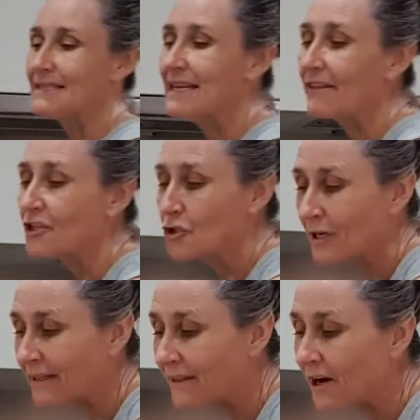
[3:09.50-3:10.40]
Now the
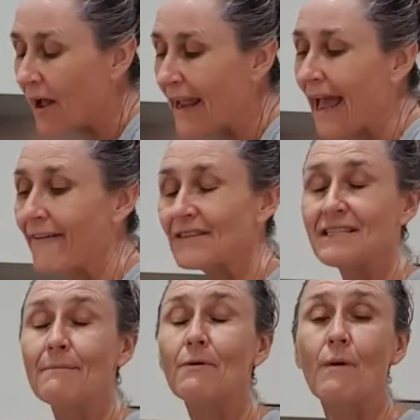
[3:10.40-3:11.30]
trick that I have is,
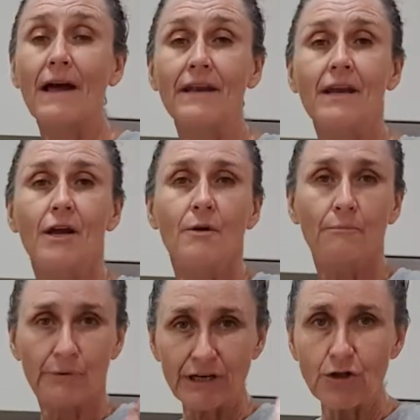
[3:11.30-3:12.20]
number one,
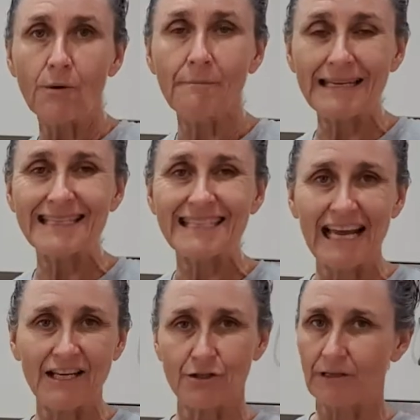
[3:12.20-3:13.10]
bring your mince
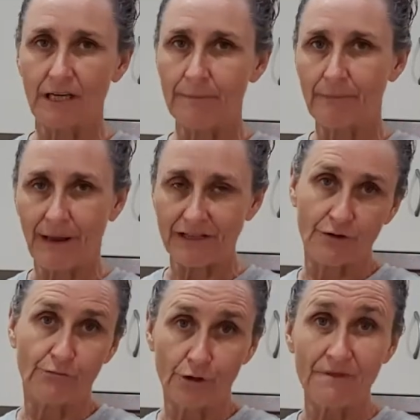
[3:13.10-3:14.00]
down to a little bit to
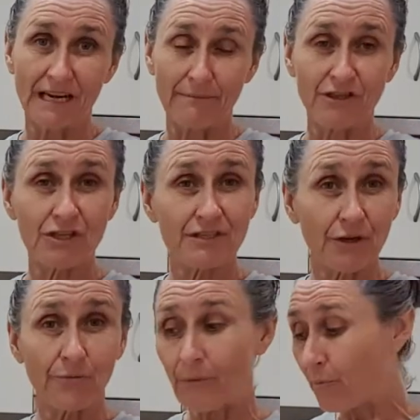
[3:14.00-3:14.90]
room temperature. So
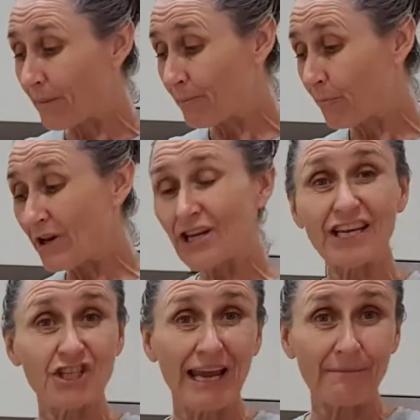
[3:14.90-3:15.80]
when you
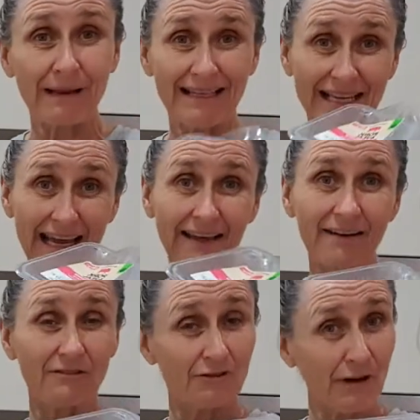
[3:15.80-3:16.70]
get your eggplants out,
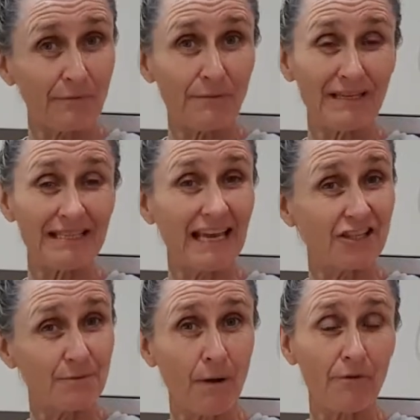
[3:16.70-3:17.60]
grab your mince out,
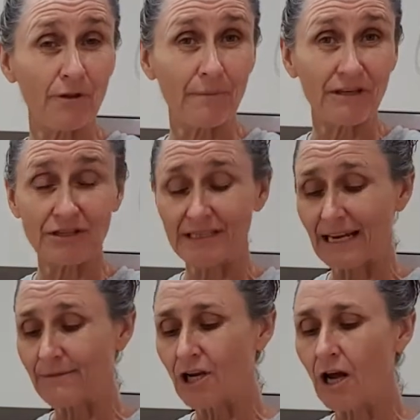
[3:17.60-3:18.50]
just pop it on the bench at the
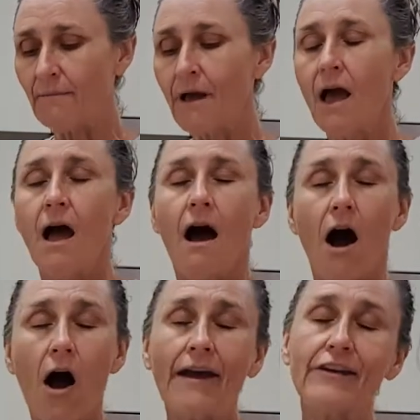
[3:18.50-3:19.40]
same time.
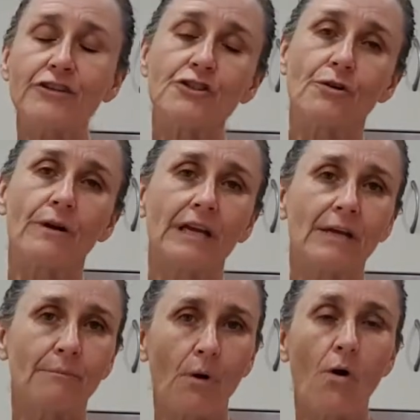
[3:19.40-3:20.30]
I
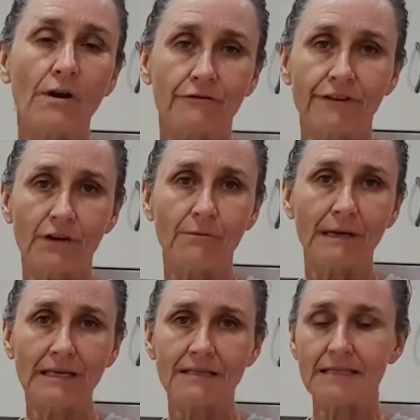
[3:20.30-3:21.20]
enjoy pork and veal
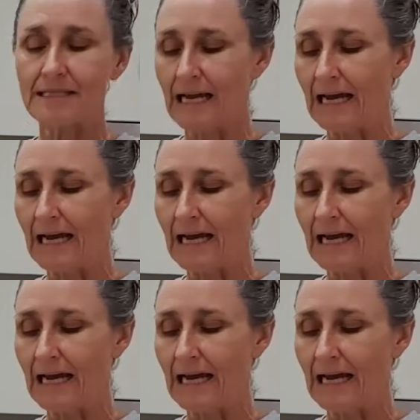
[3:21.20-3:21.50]
mince.